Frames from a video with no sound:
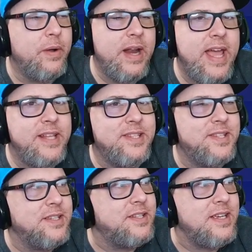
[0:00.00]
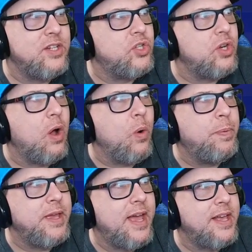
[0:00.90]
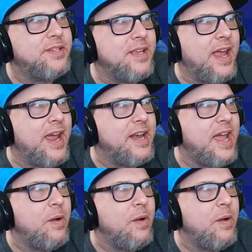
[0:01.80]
an 860-ish OPS and